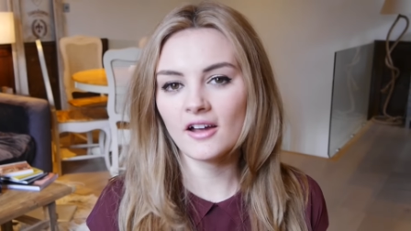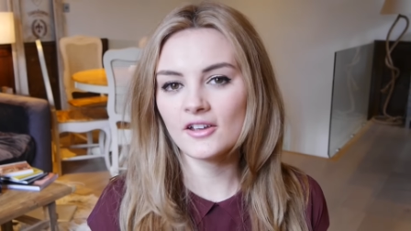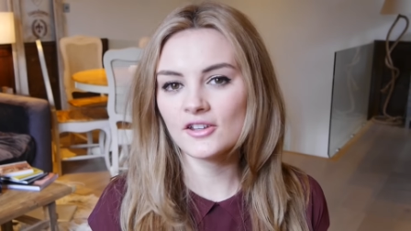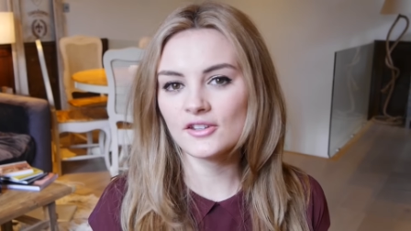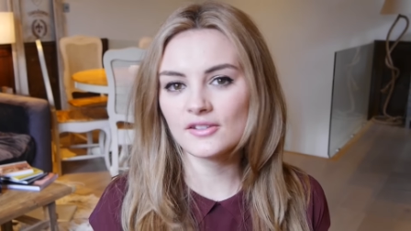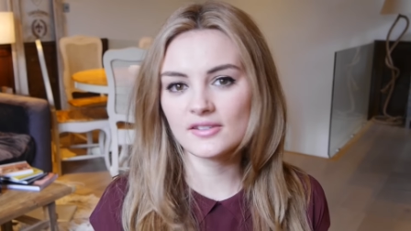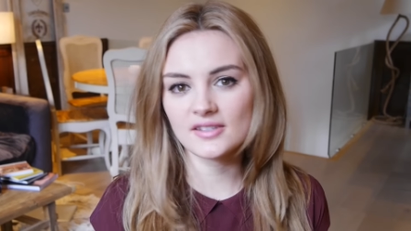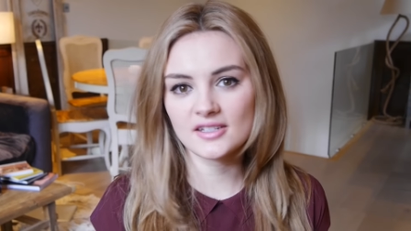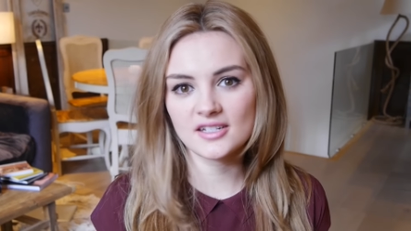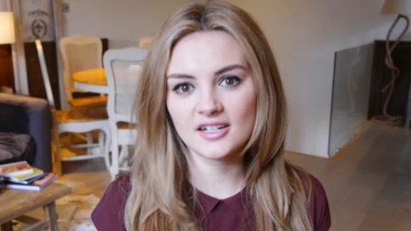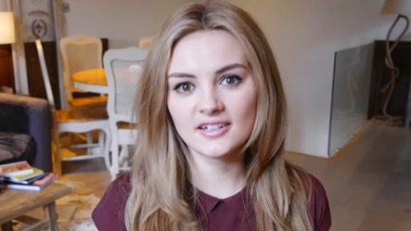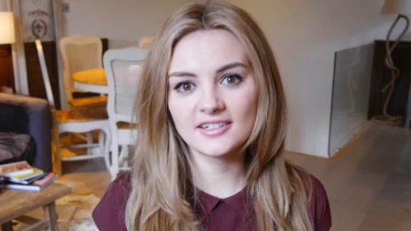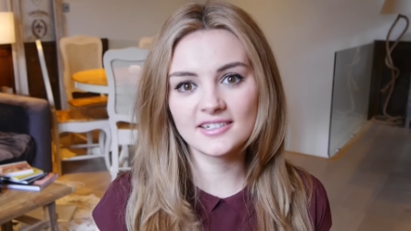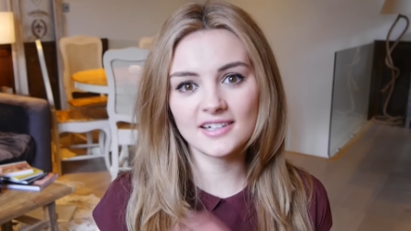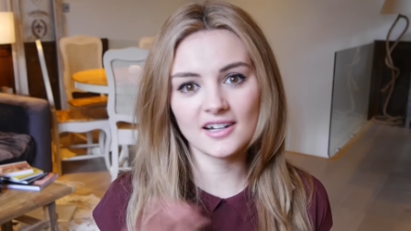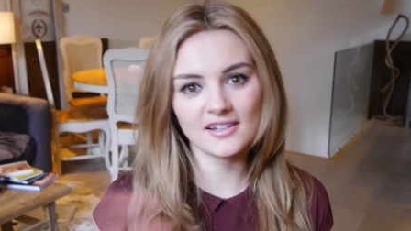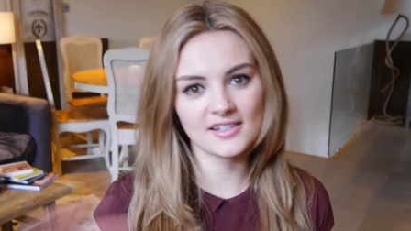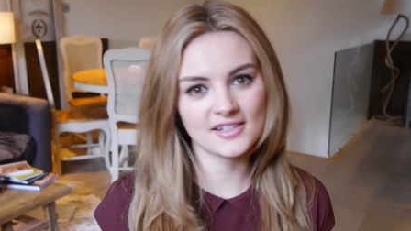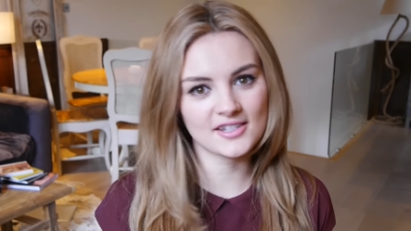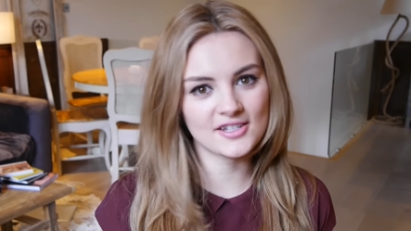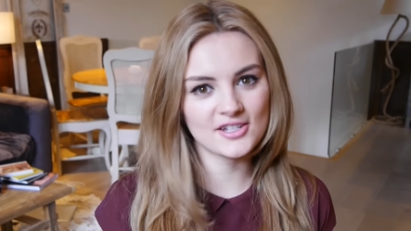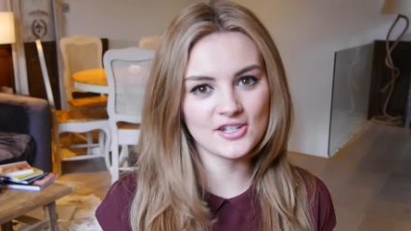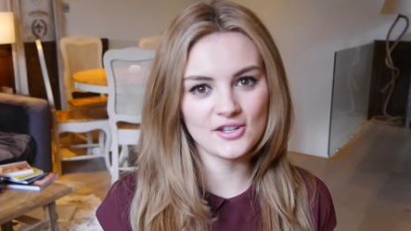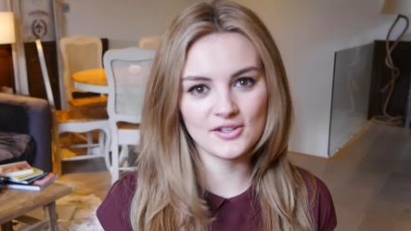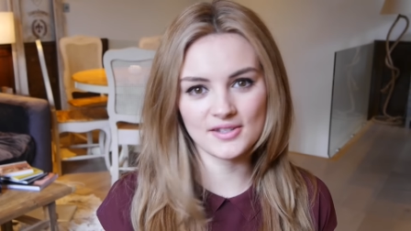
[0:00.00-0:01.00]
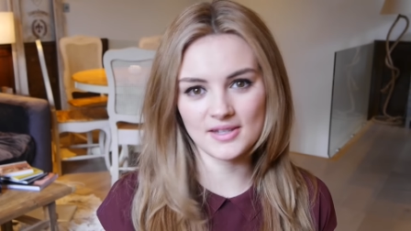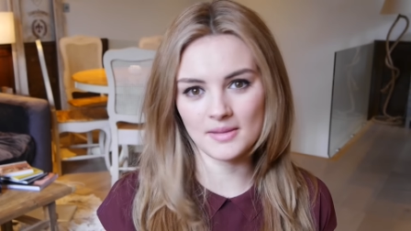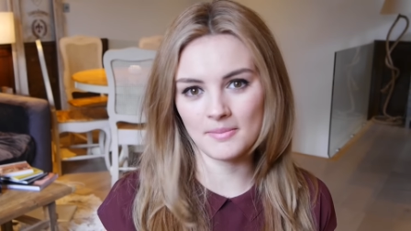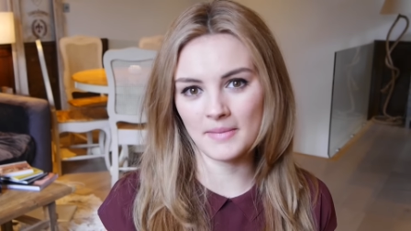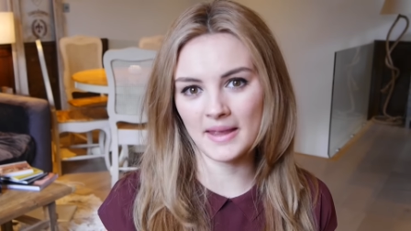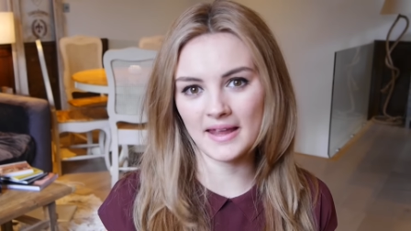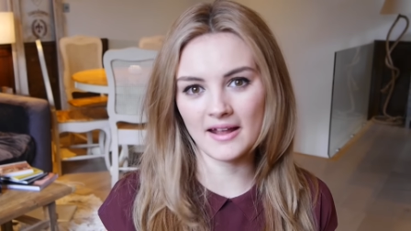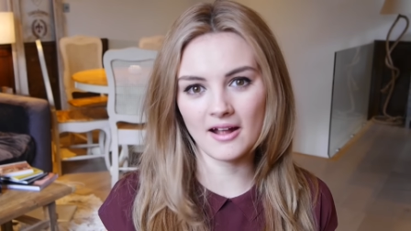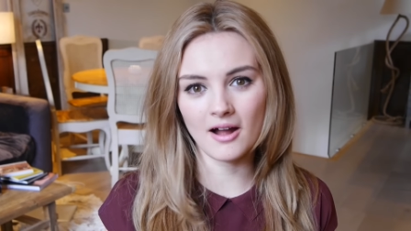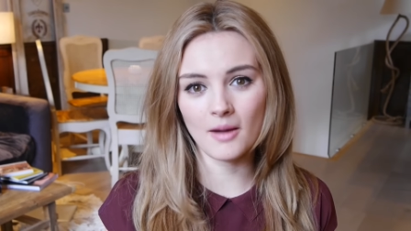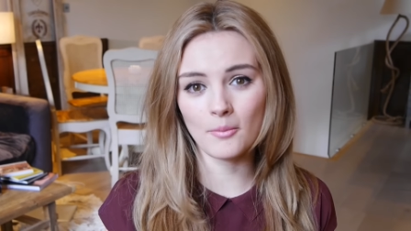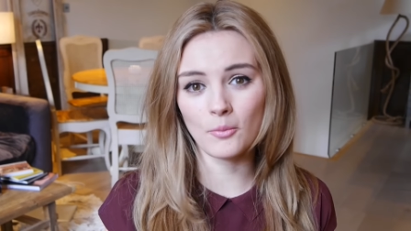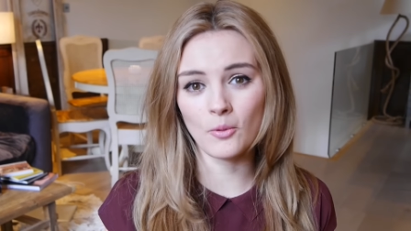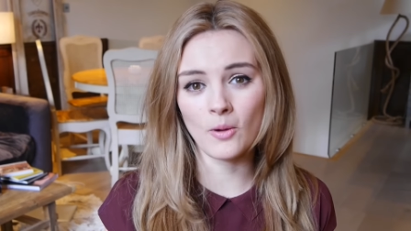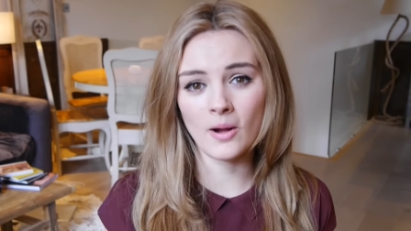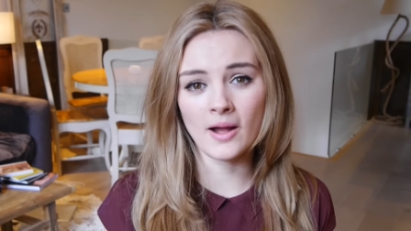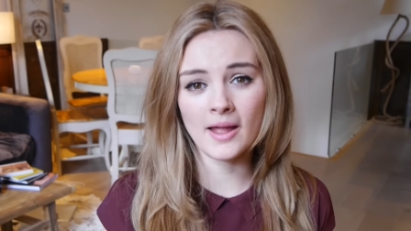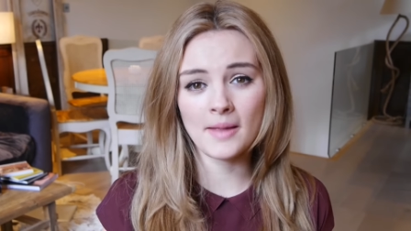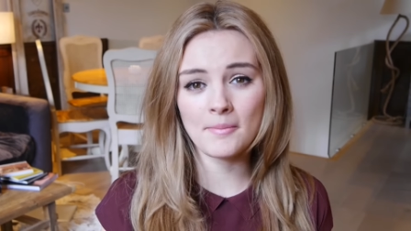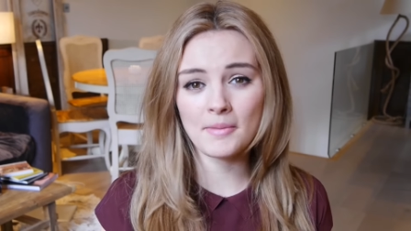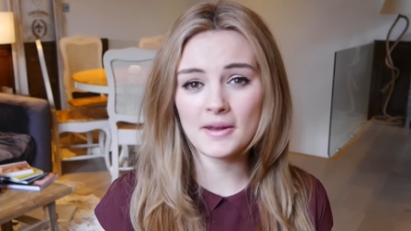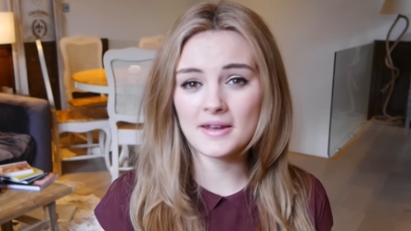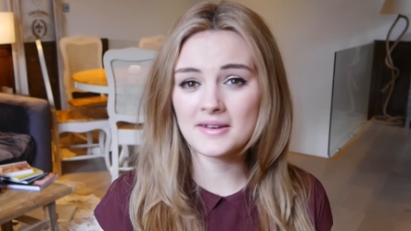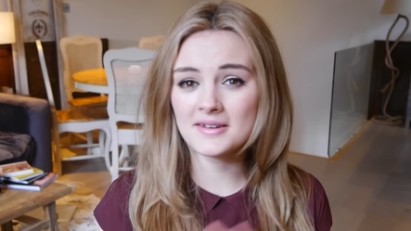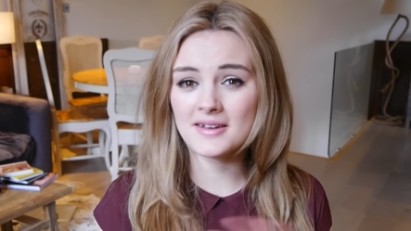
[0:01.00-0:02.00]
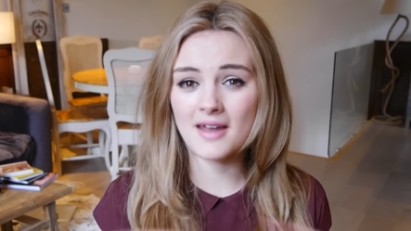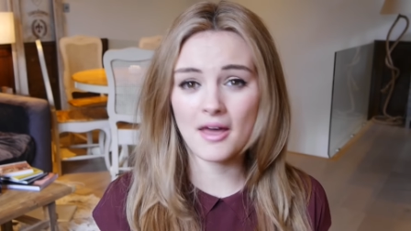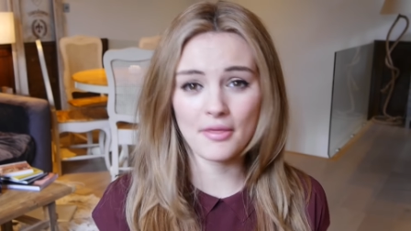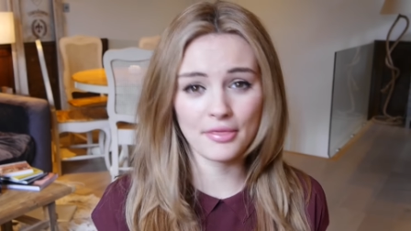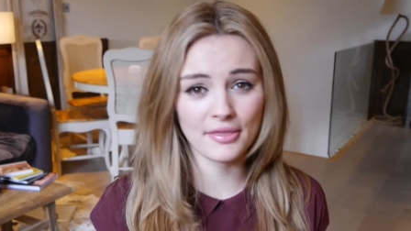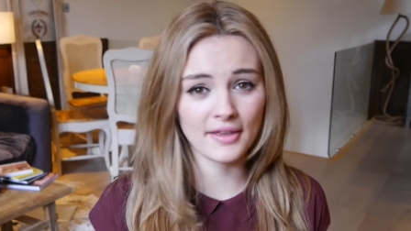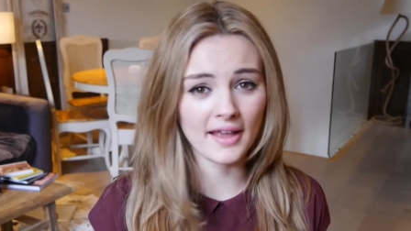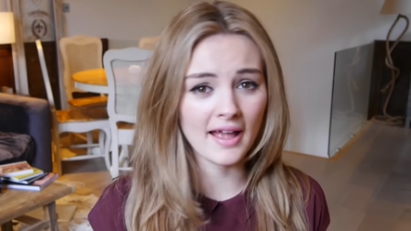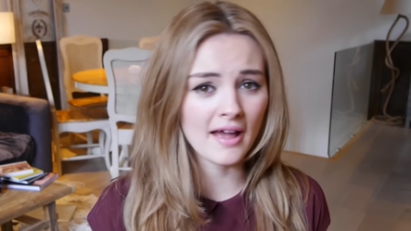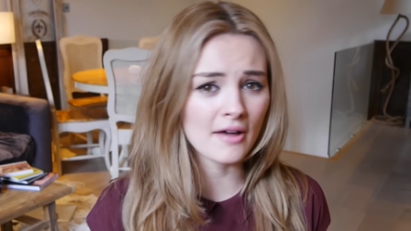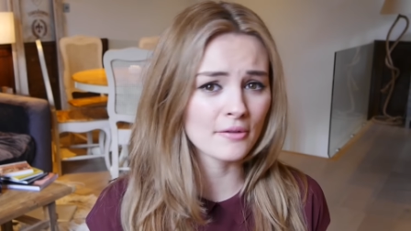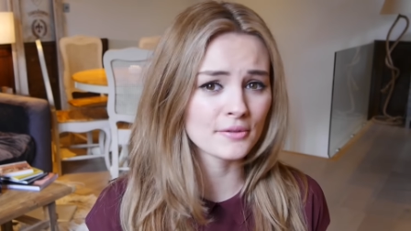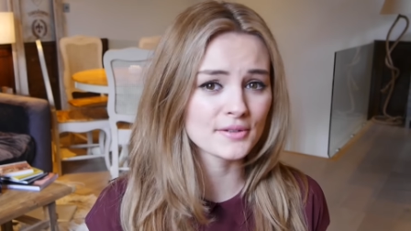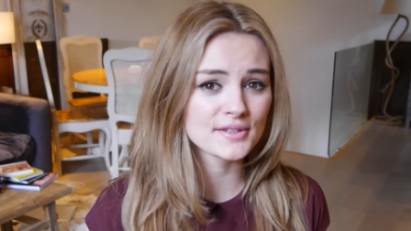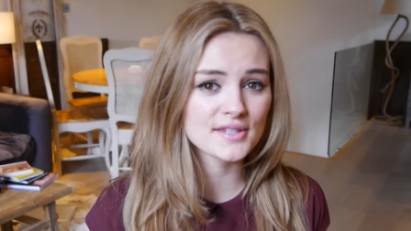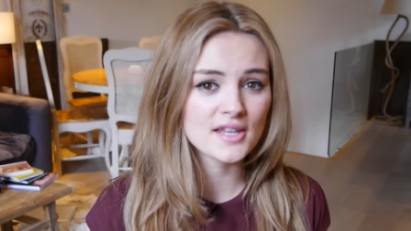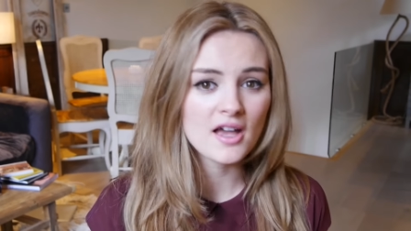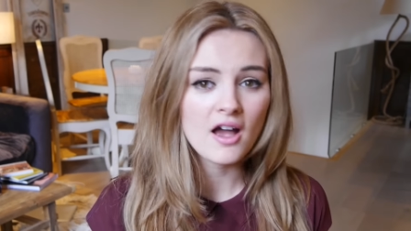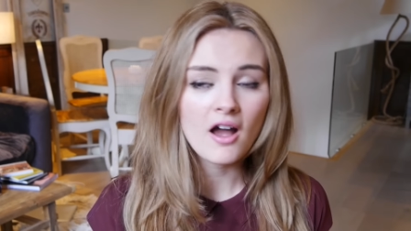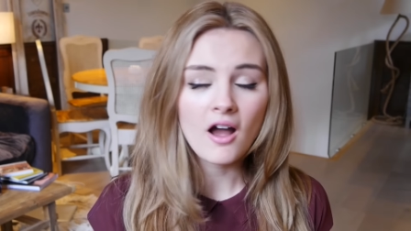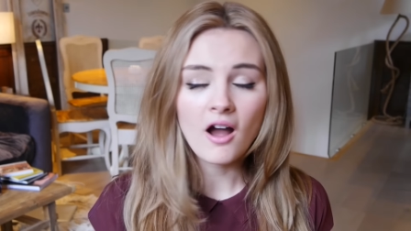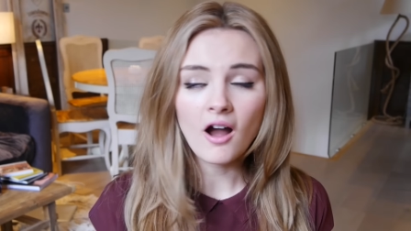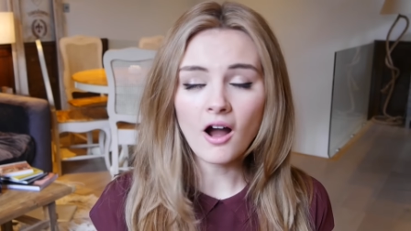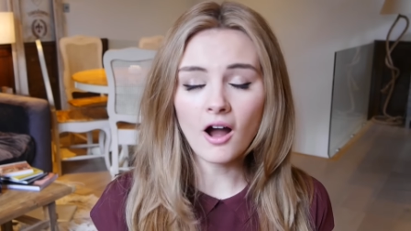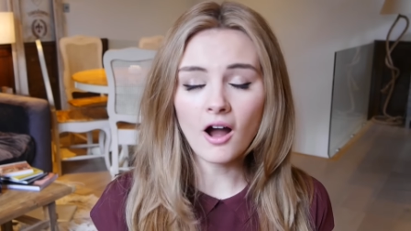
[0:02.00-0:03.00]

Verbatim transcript: I used to just use a makeup wipe, nothing else.